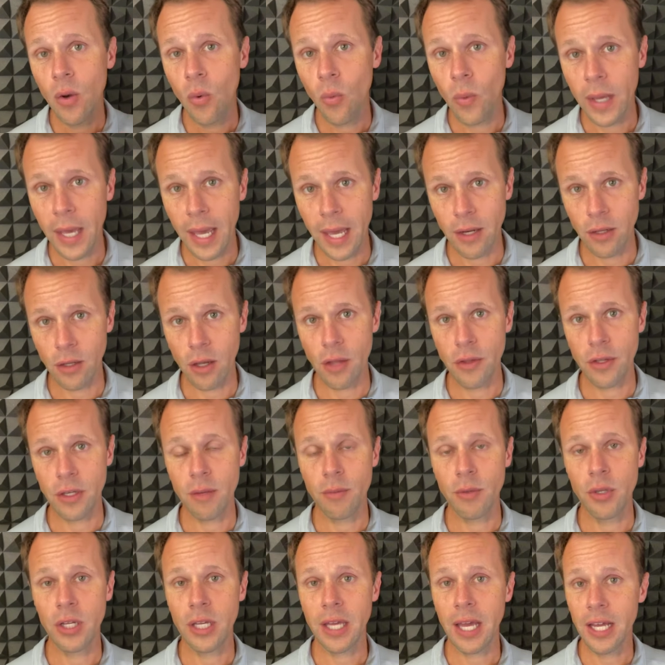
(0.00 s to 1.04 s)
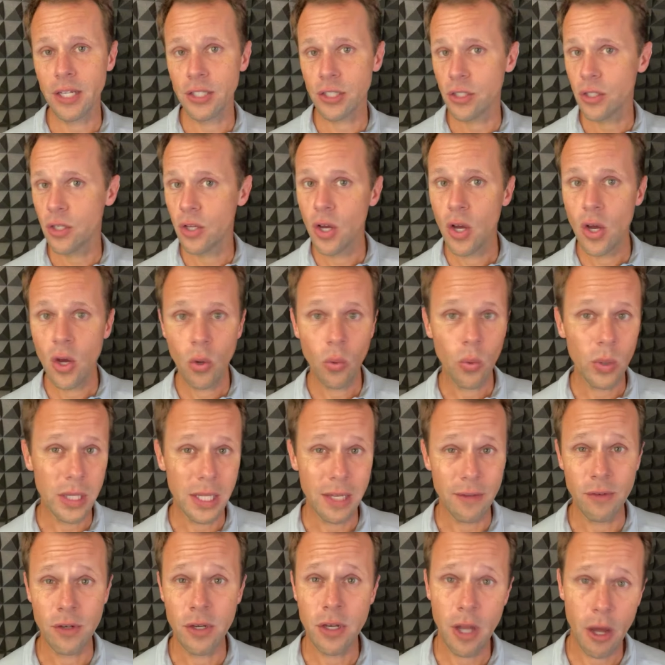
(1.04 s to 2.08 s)
We handle all the communication. We
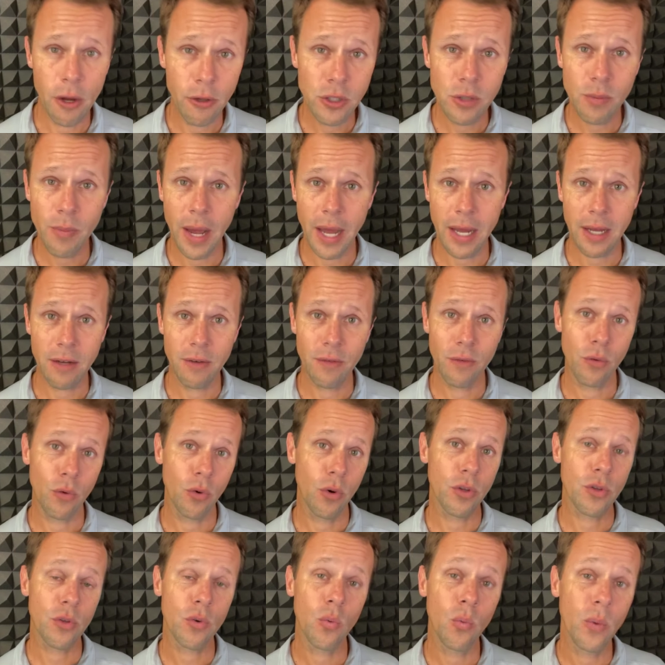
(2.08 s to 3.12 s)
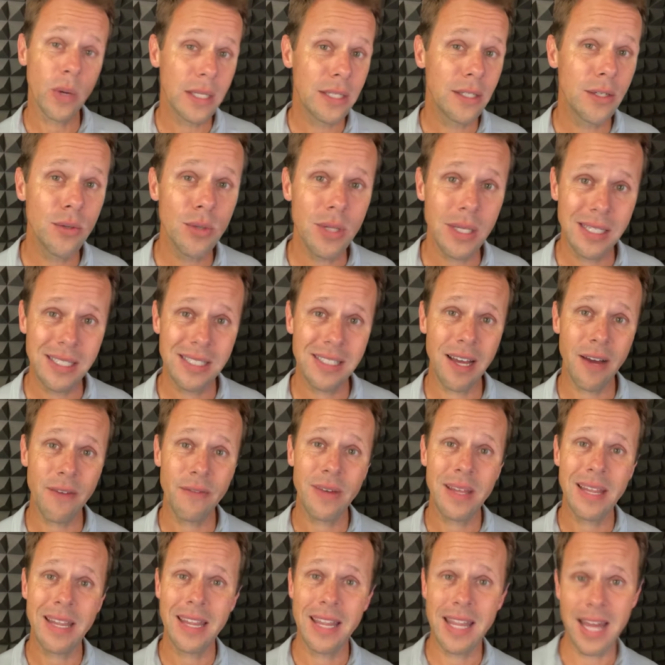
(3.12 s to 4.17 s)
leave notes back and forth. We do the stuff
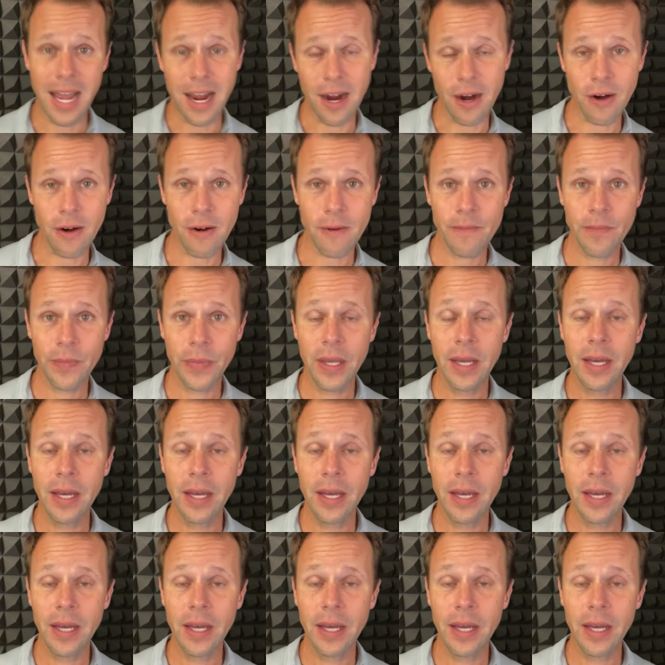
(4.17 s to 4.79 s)
there.